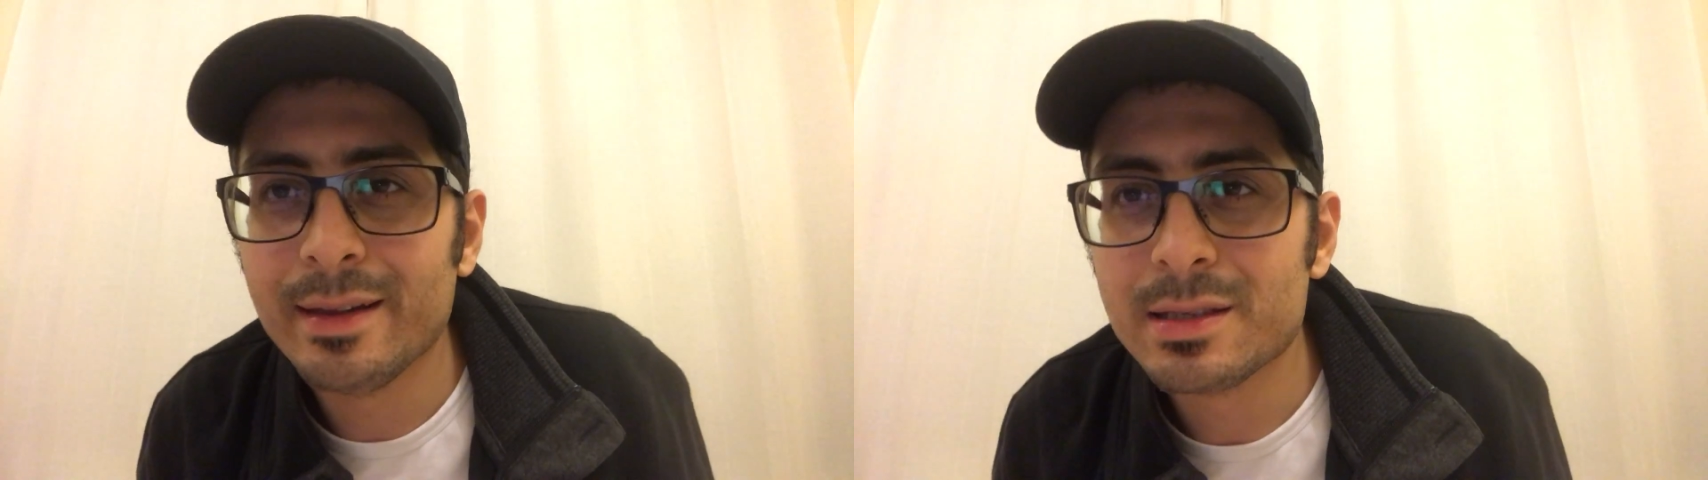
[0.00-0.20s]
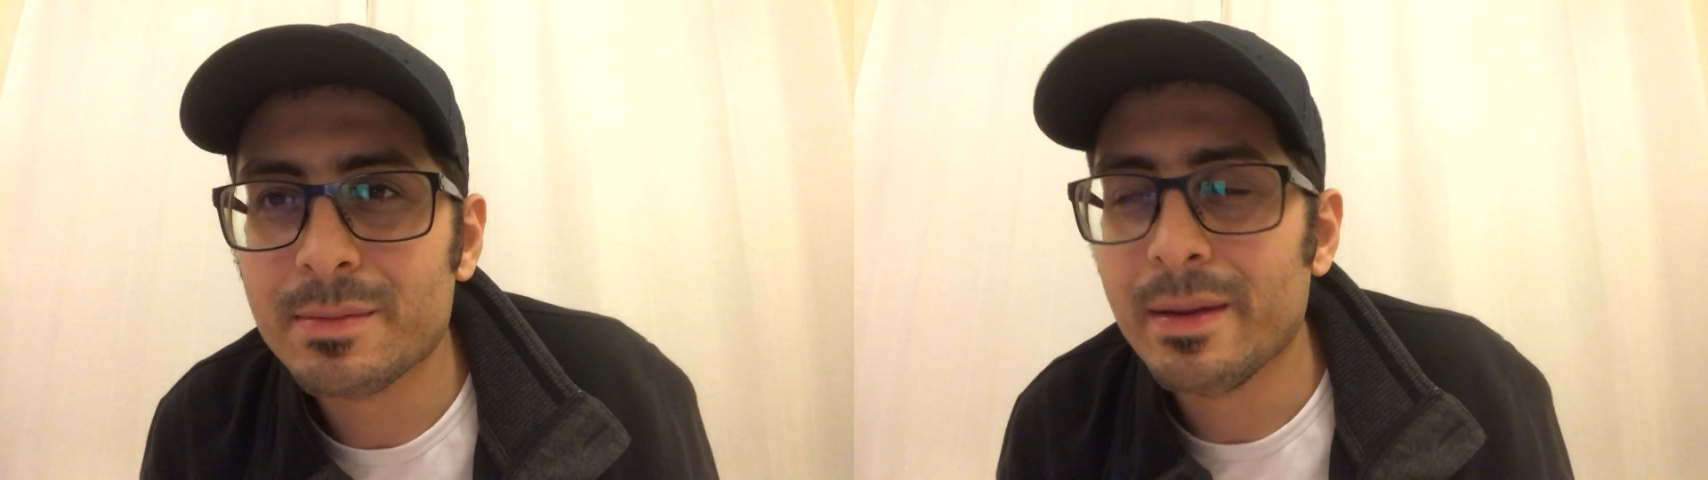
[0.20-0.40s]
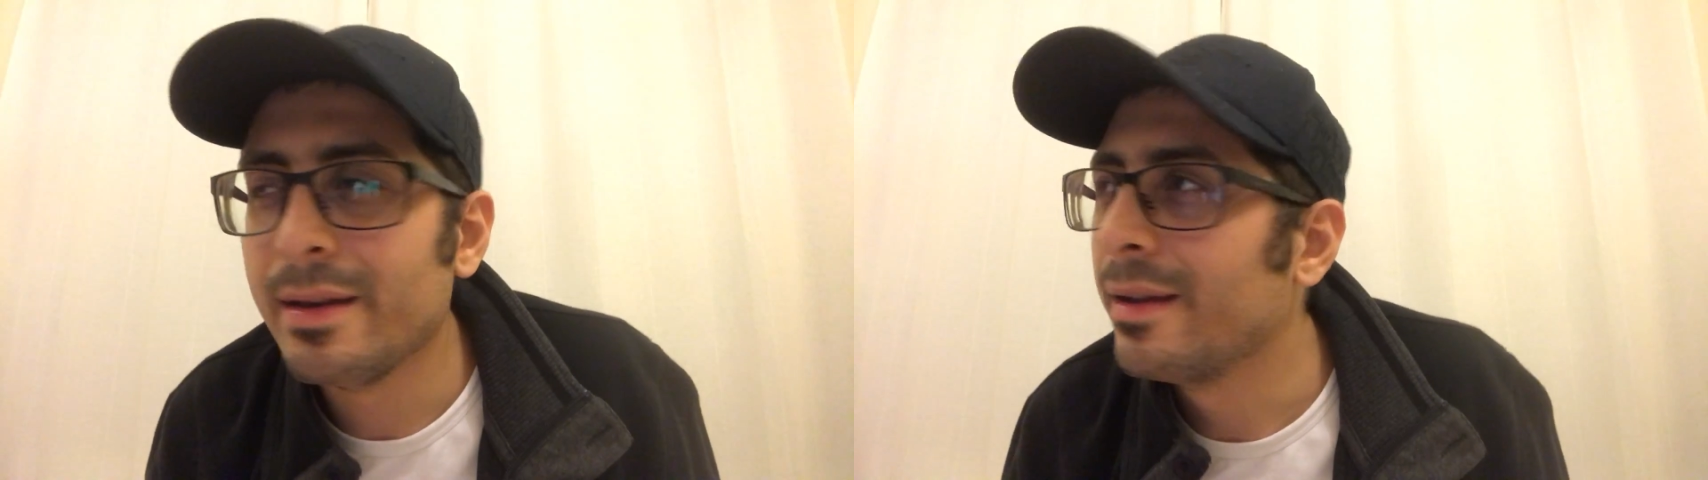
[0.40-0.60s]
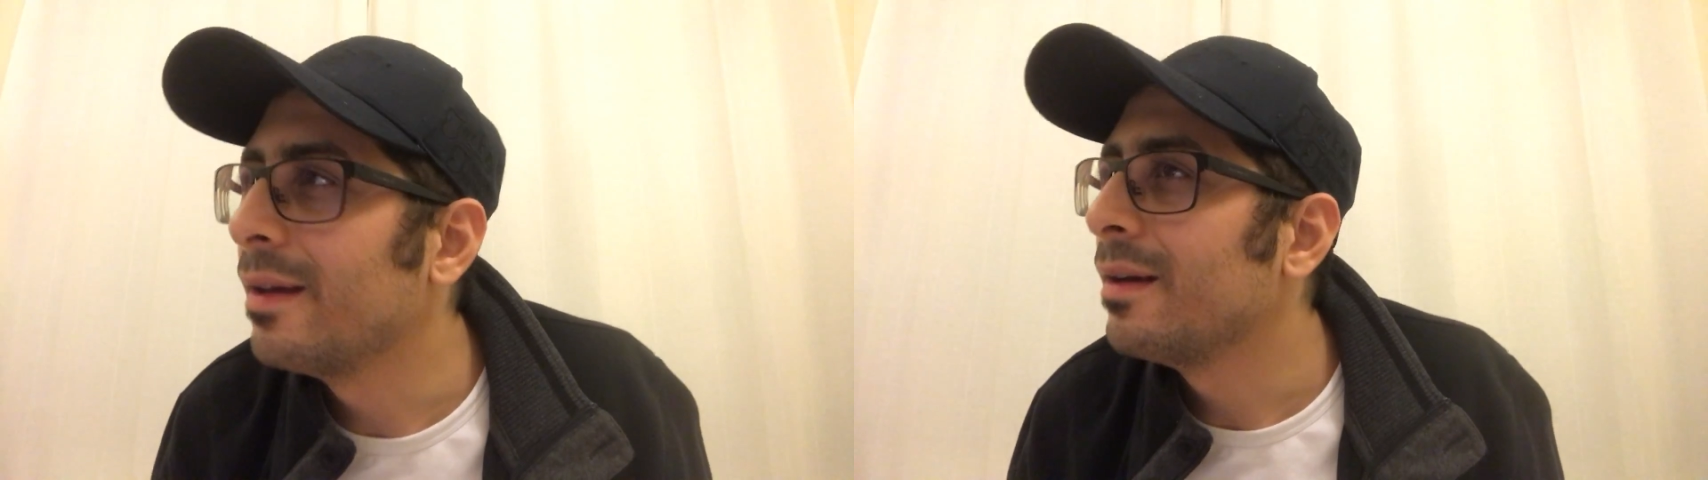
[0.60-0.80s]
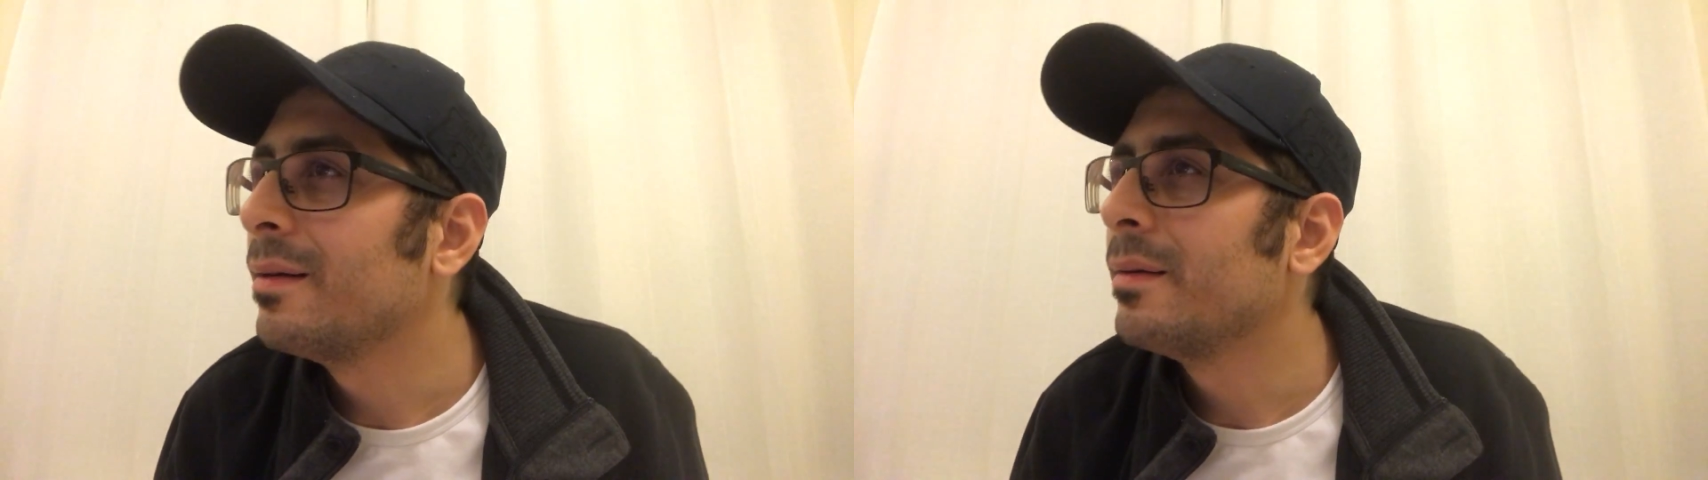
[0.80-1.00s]
It's been,
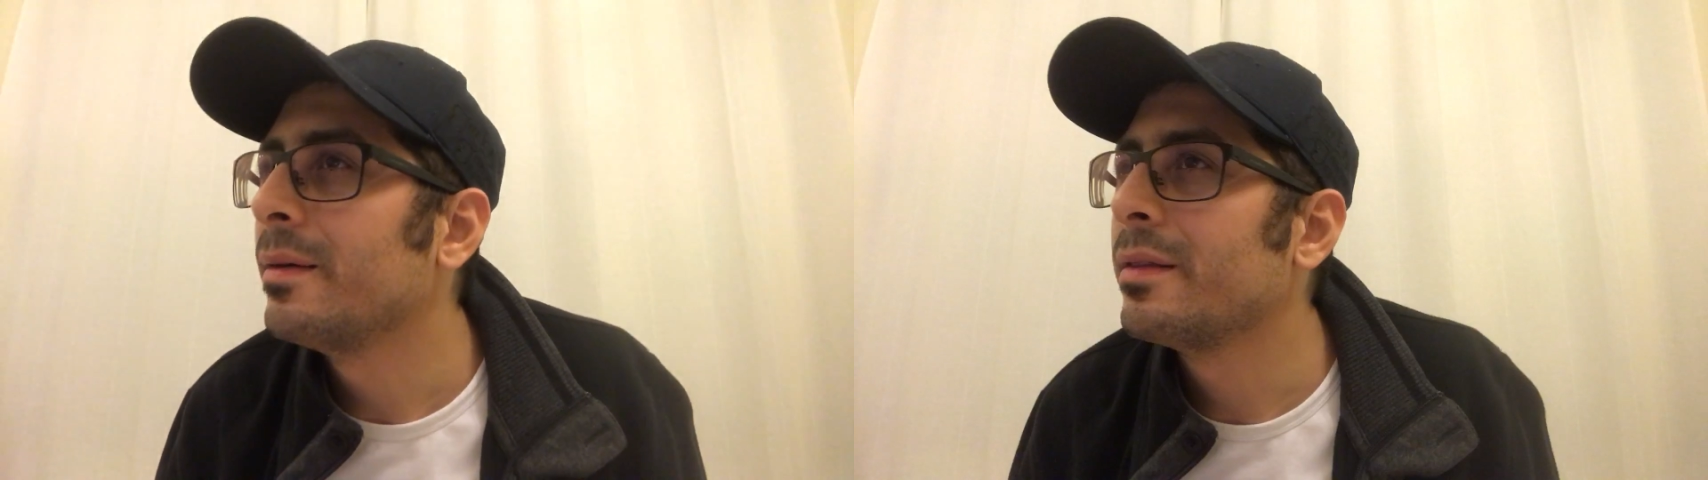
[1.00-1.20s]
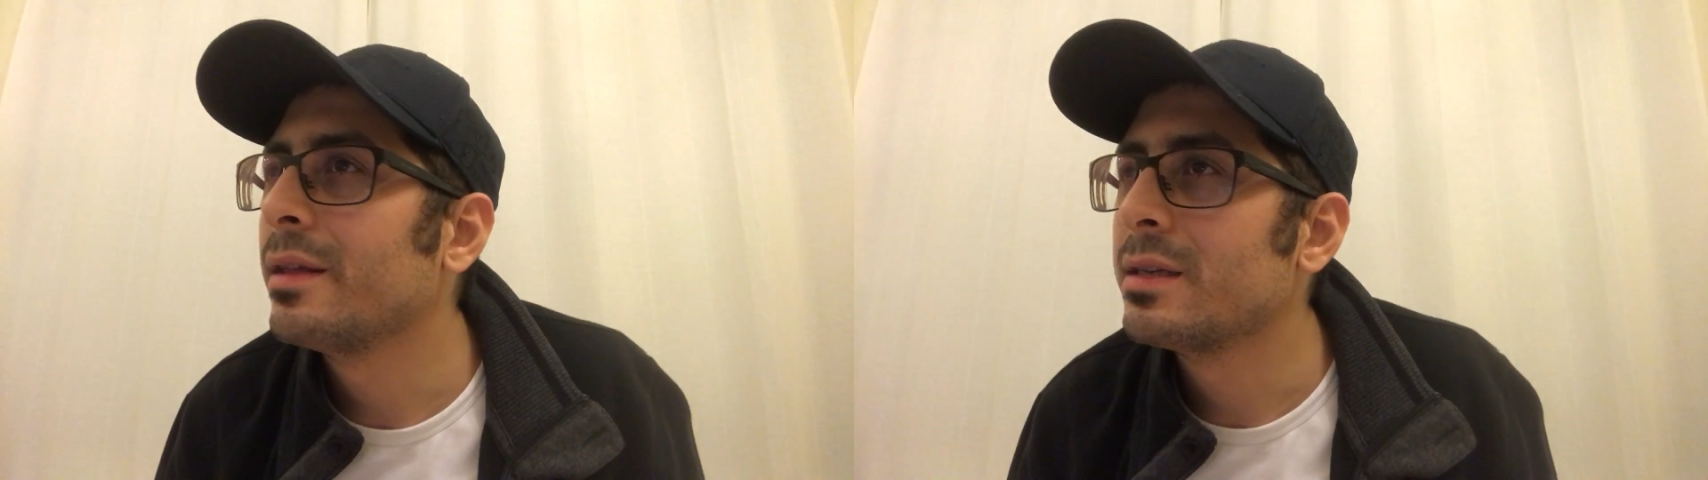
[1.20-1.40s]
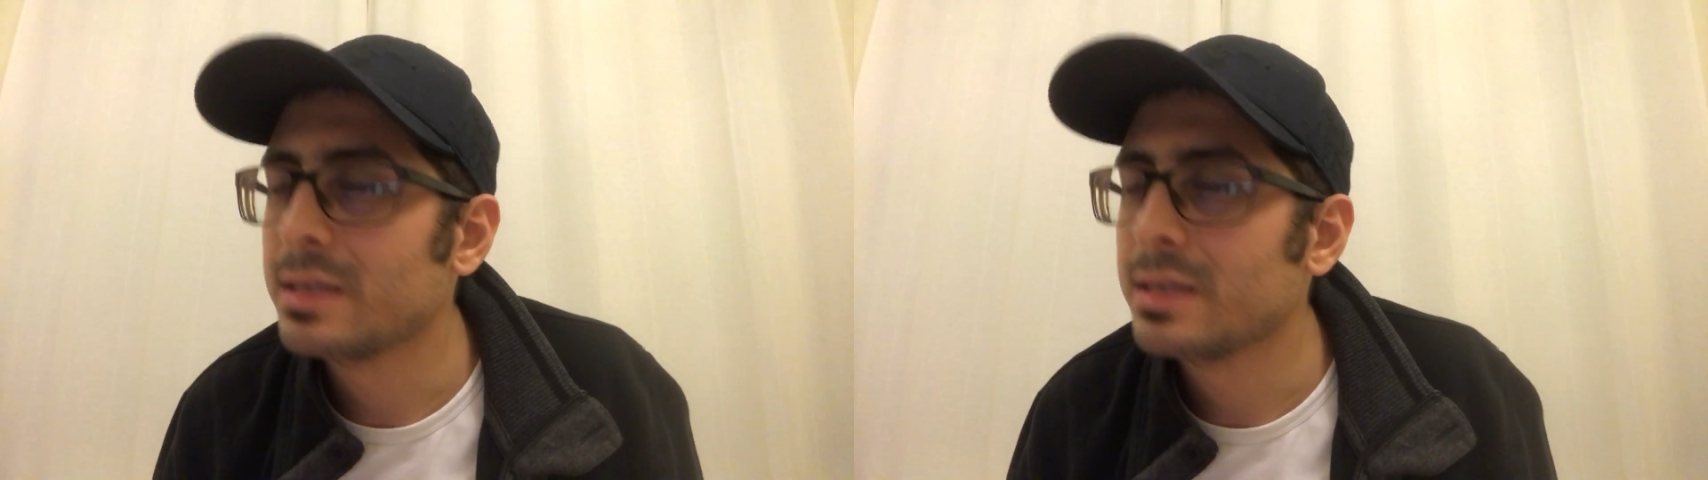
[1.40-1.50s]
I think,